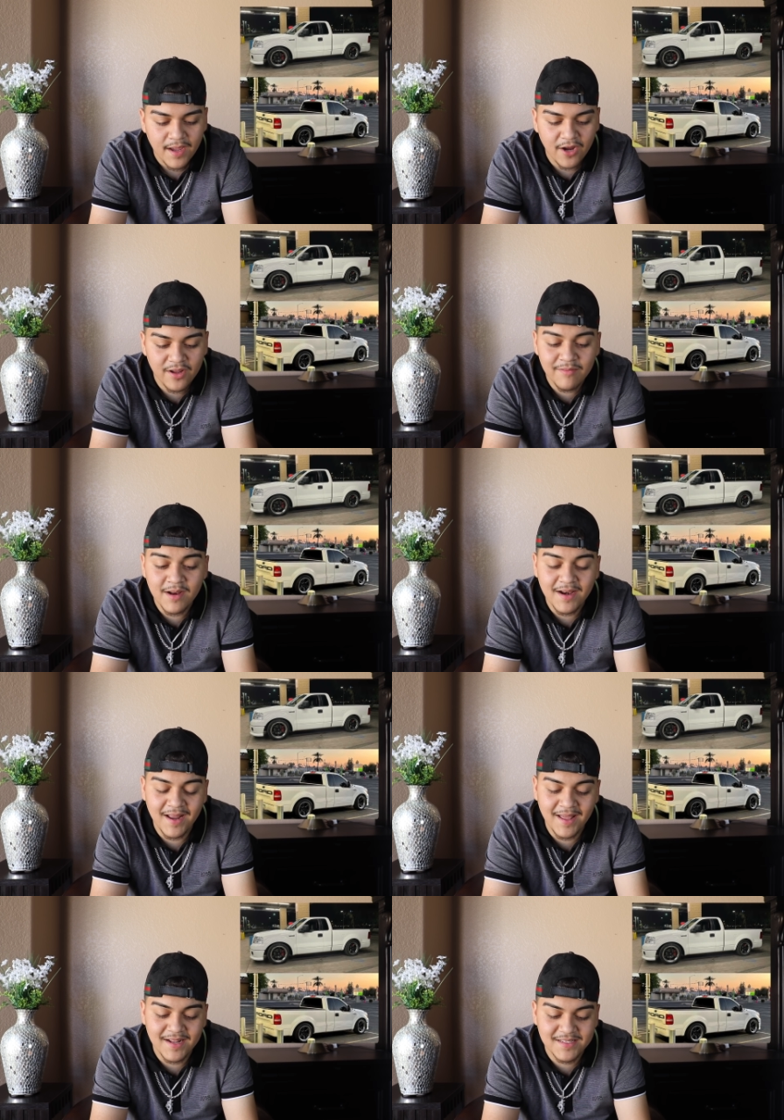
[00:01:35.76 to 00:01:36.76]
I'd give it a
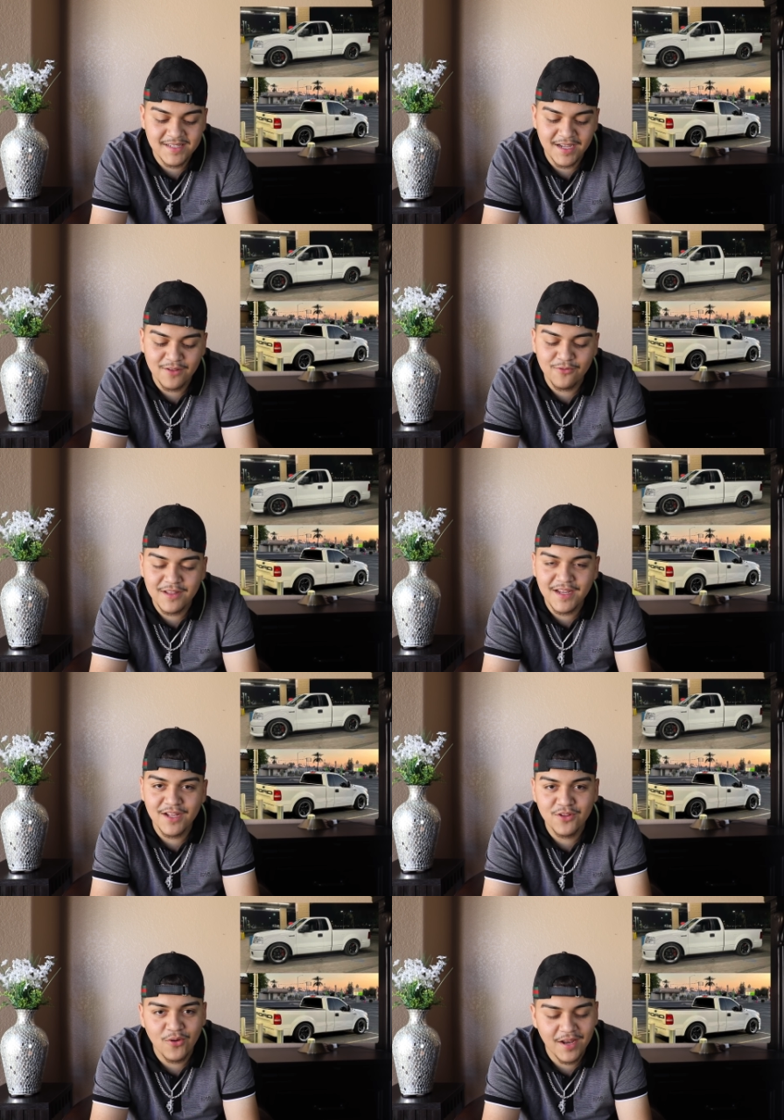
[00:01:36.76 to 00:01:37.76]
9 out of 10. One thing I
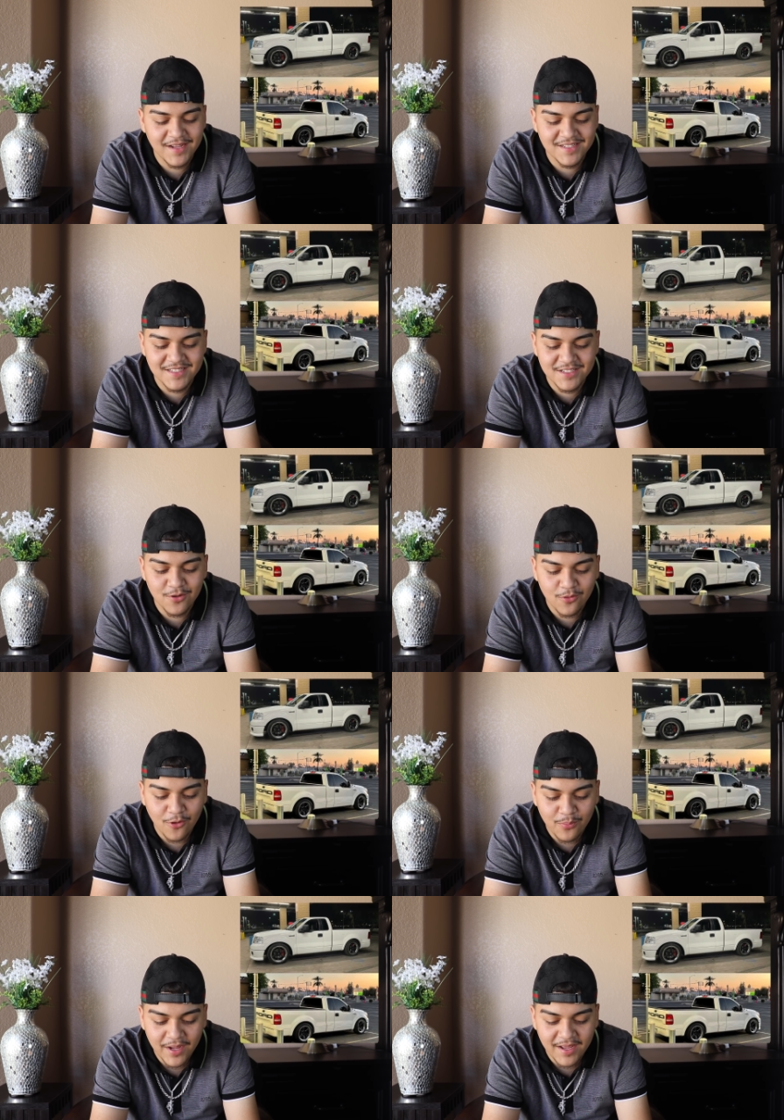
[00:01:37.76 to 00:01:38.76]
don't like is just the
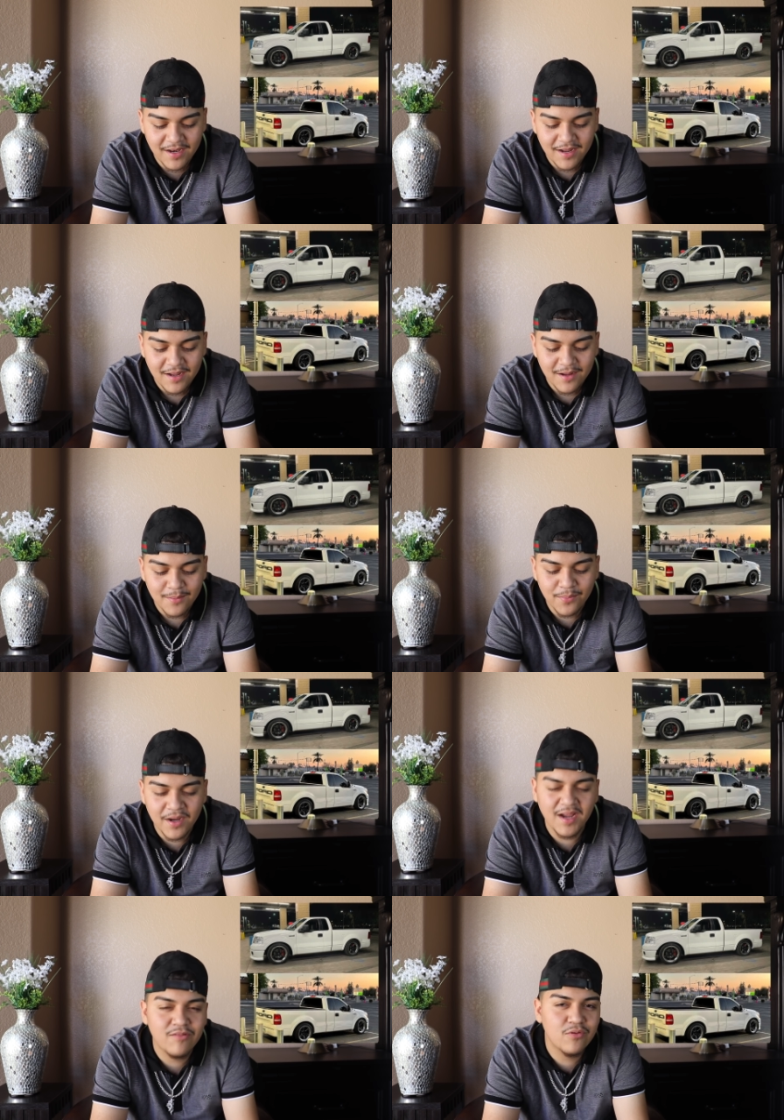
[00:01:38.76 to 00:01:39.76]
roll pan,
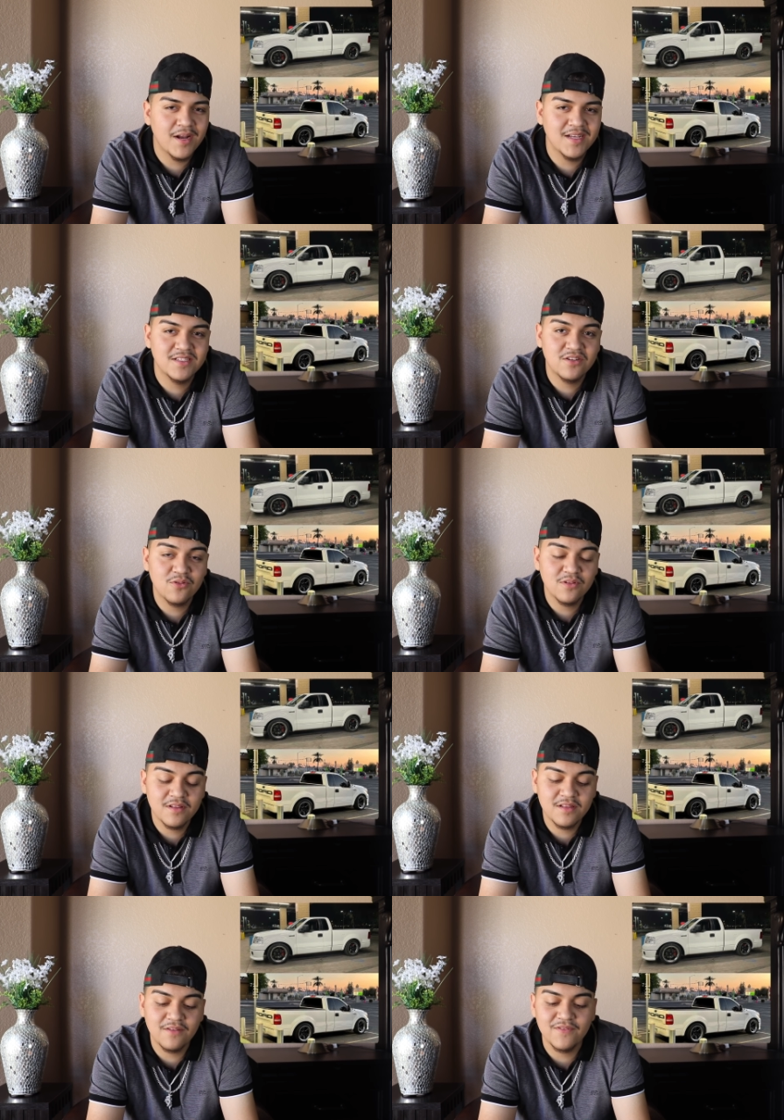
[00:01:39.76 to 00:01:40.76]
but everyone has their
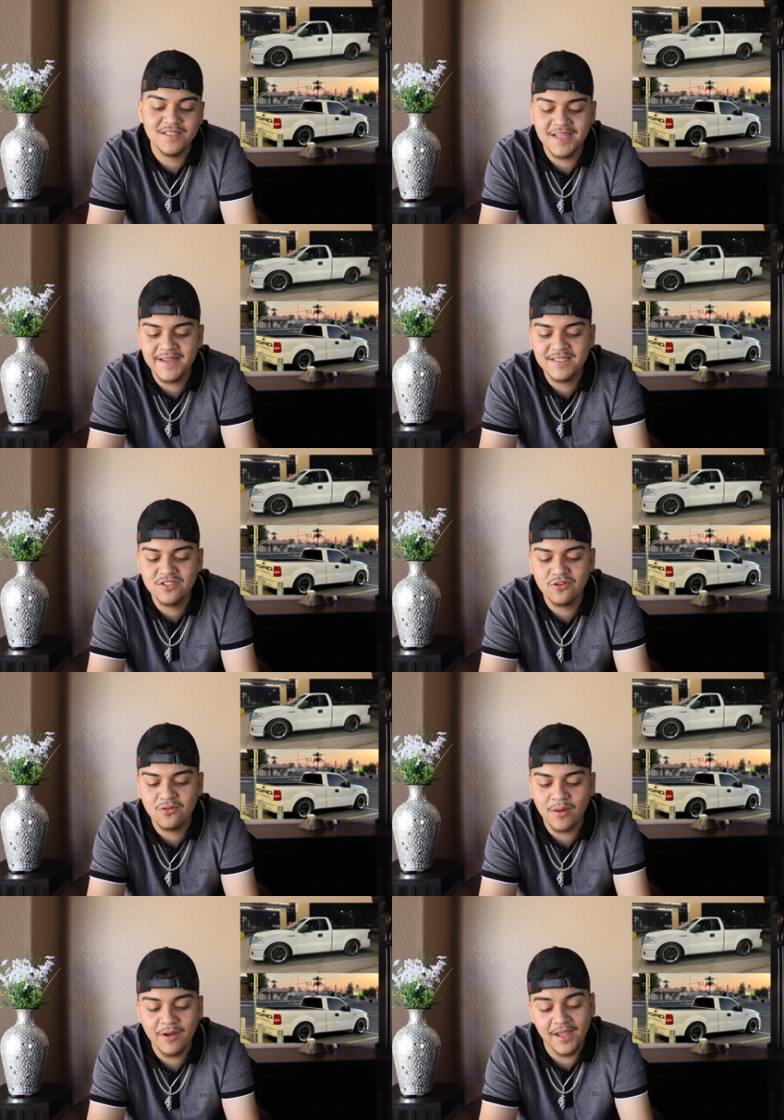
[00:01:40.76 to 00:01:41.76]
own different taste,
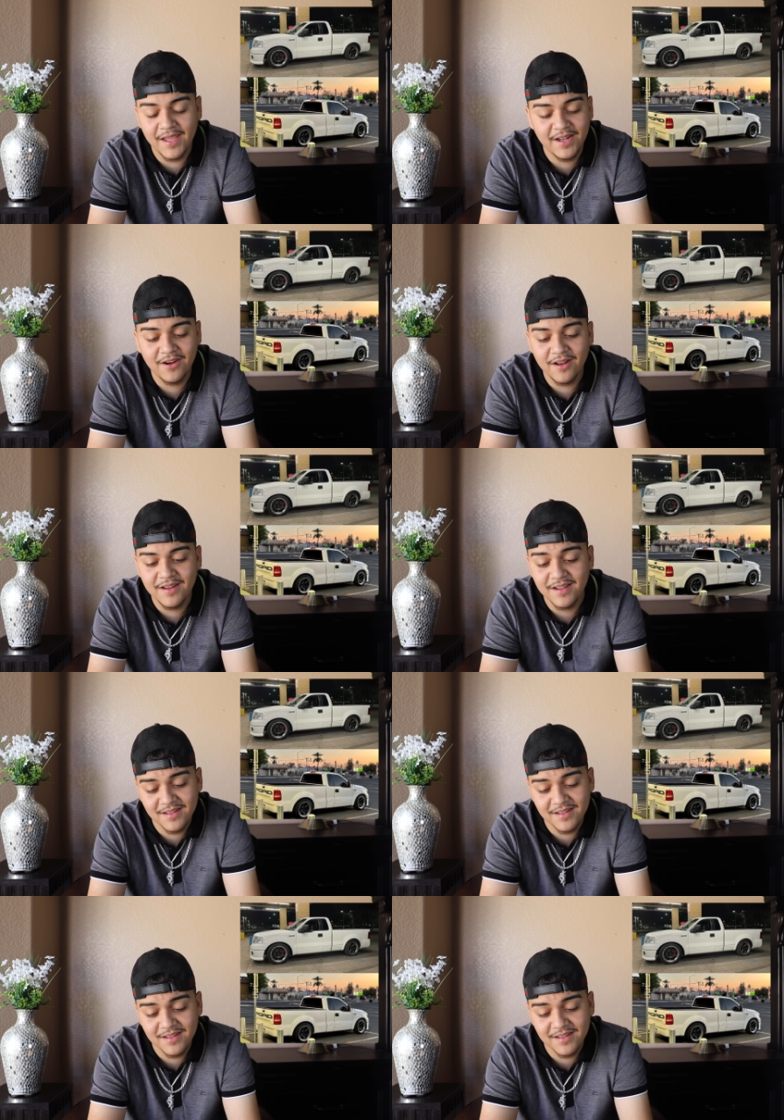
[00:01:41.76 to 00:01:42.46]
so I'm not hating on it.